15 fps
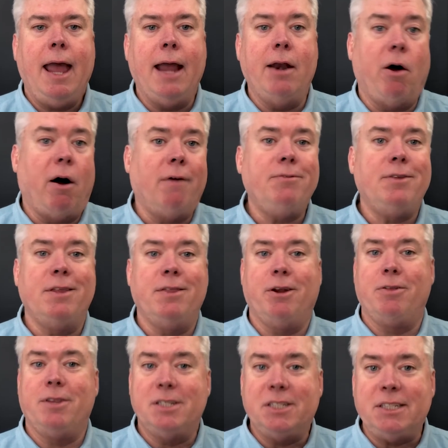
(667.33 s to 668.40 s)
and often
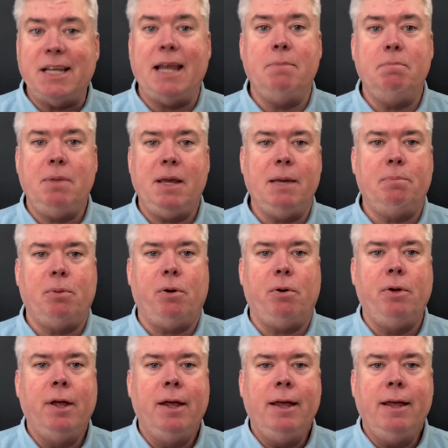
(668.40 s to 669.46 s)
they're the same people,